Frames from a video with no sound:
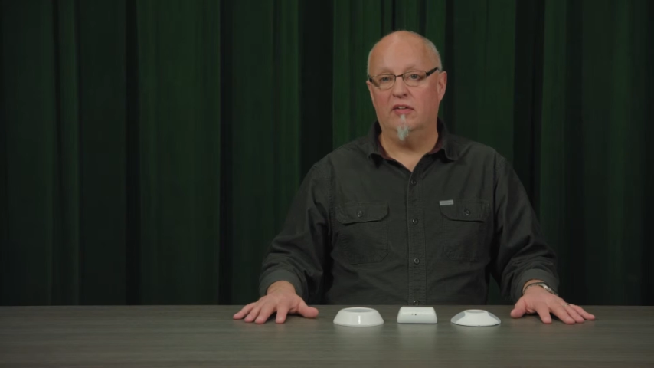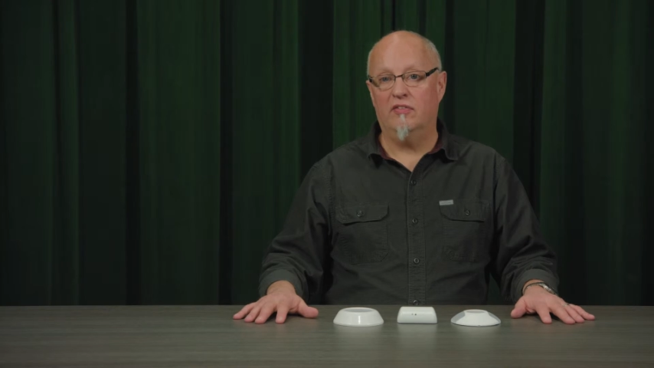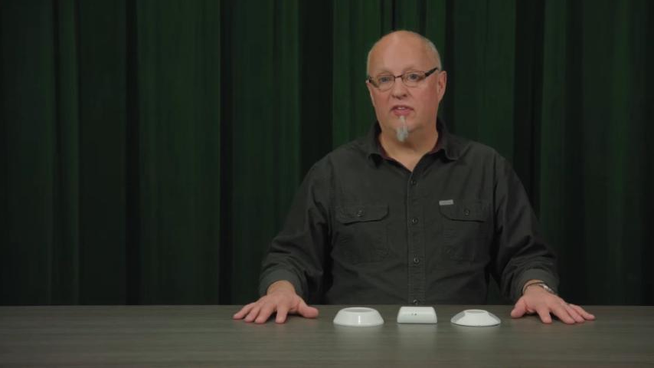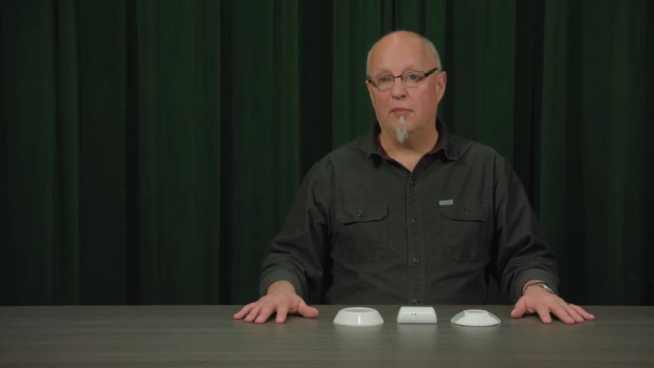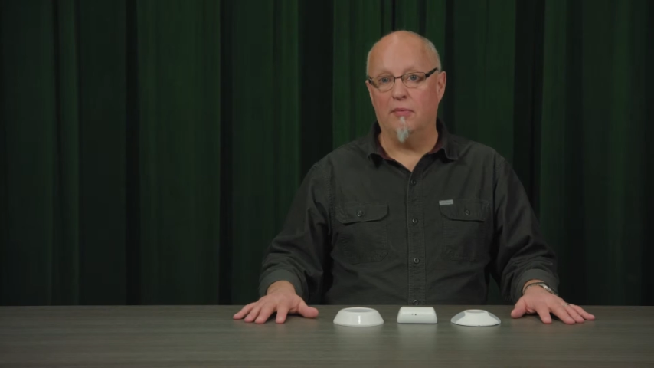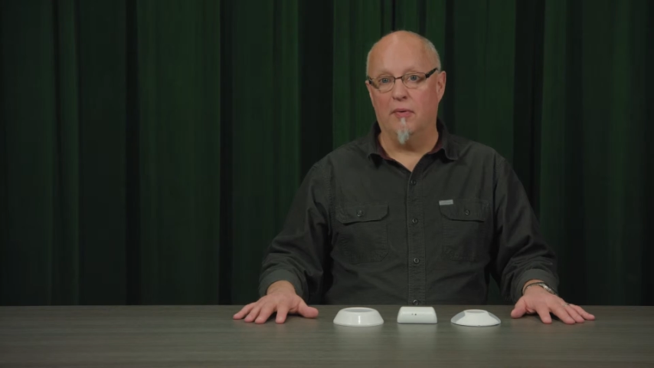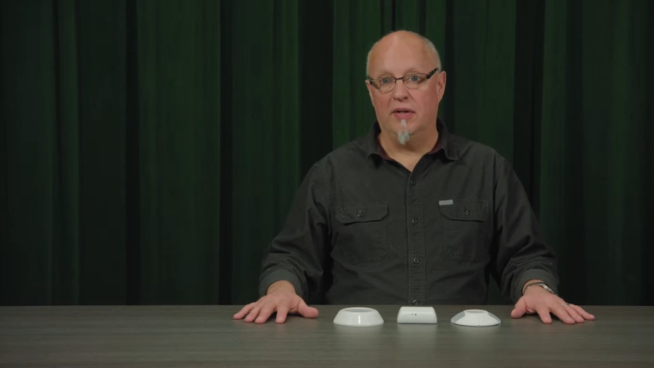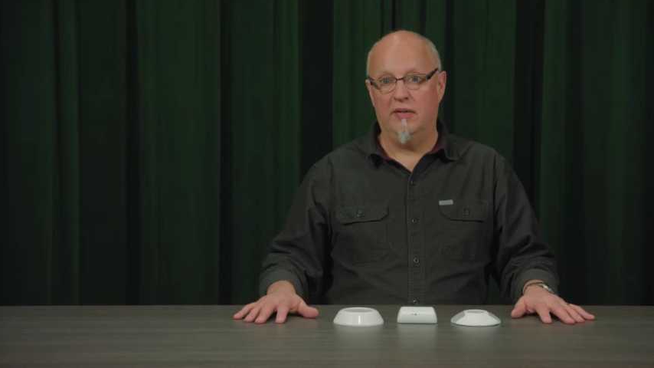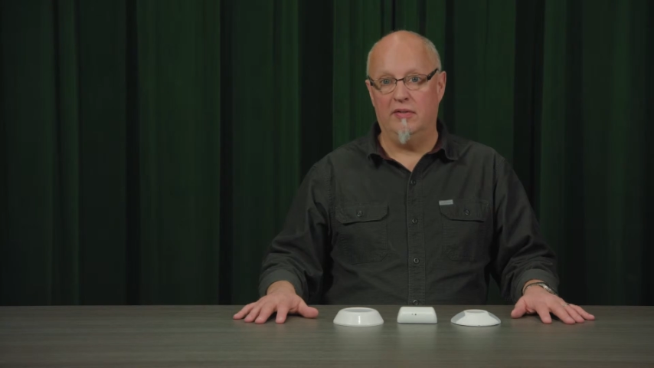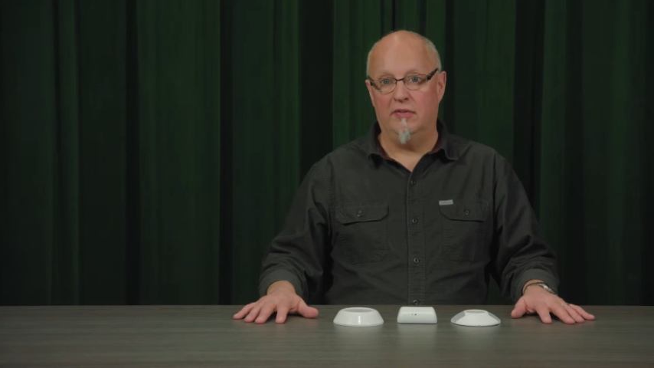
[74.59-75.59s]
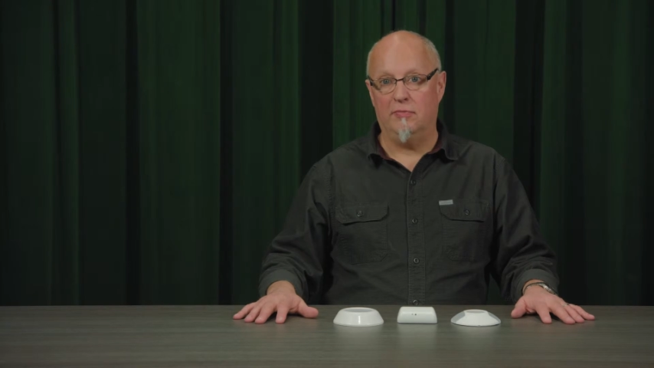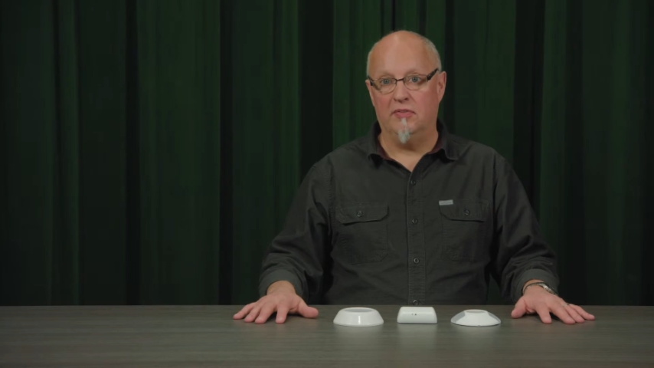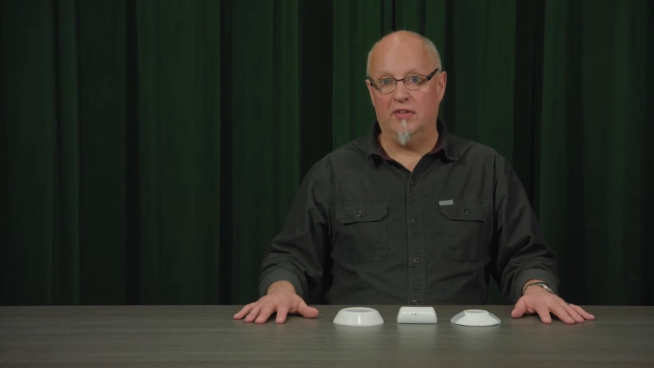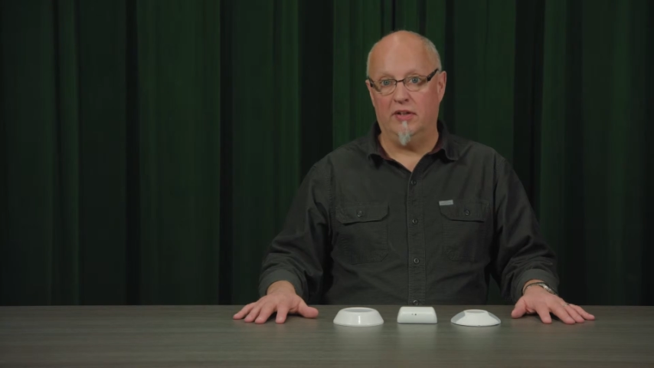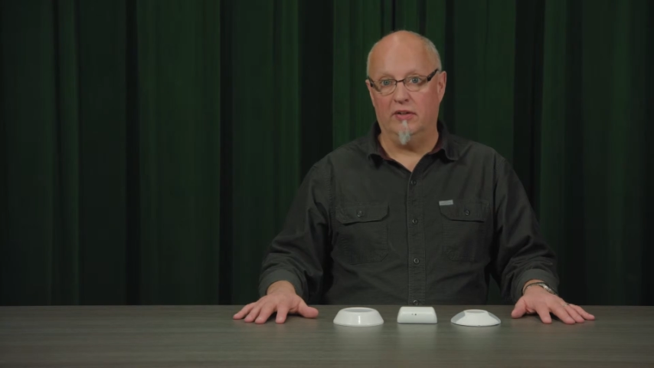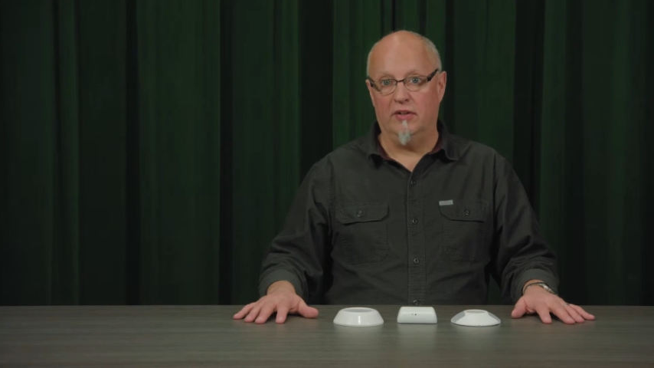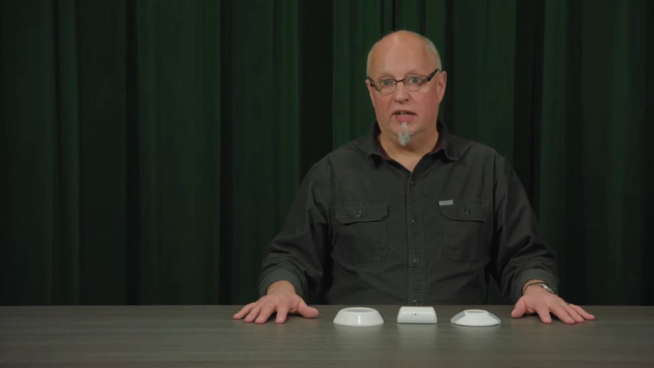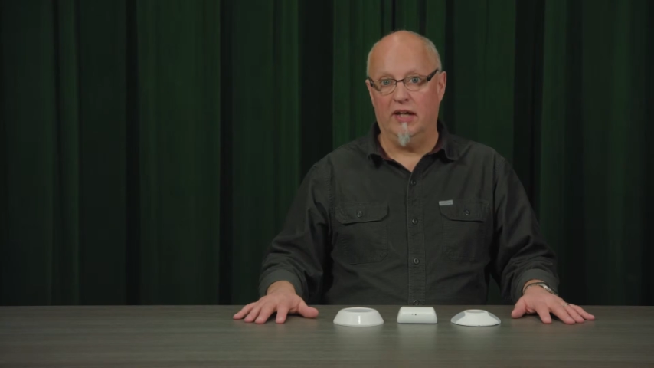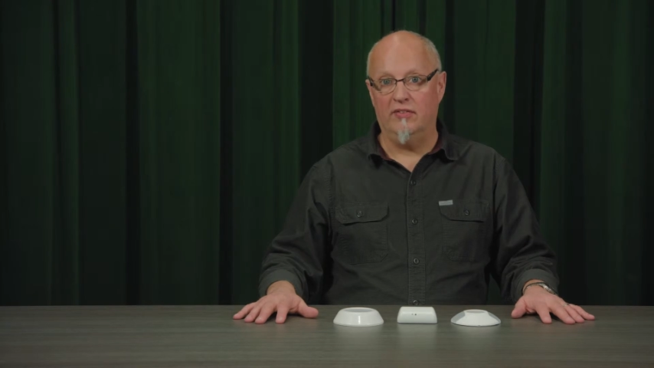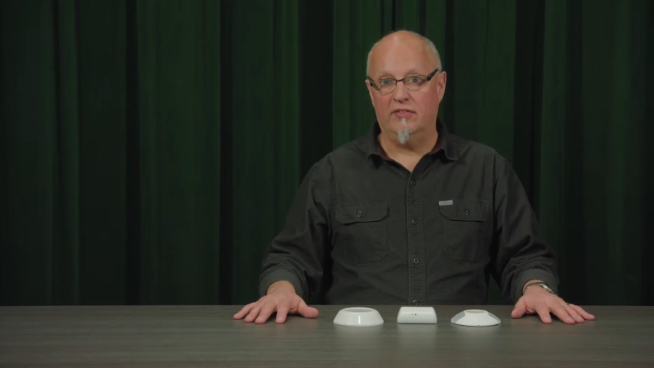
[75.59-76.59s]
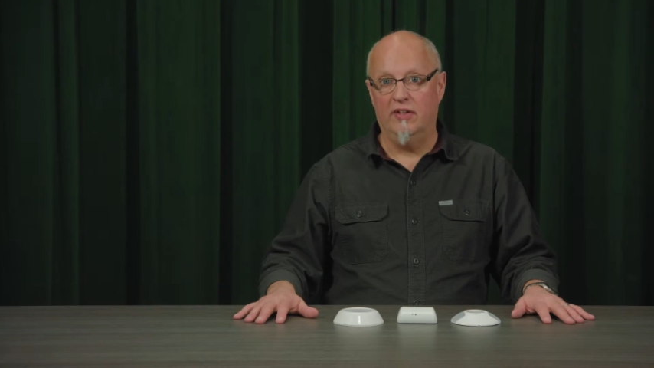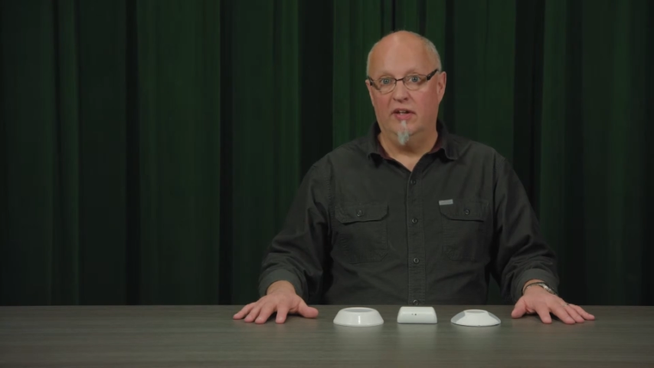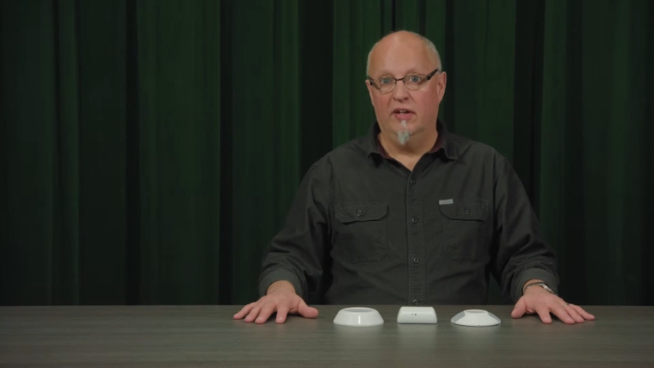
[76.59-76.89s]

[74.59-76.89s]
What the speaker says: set point in this particular case.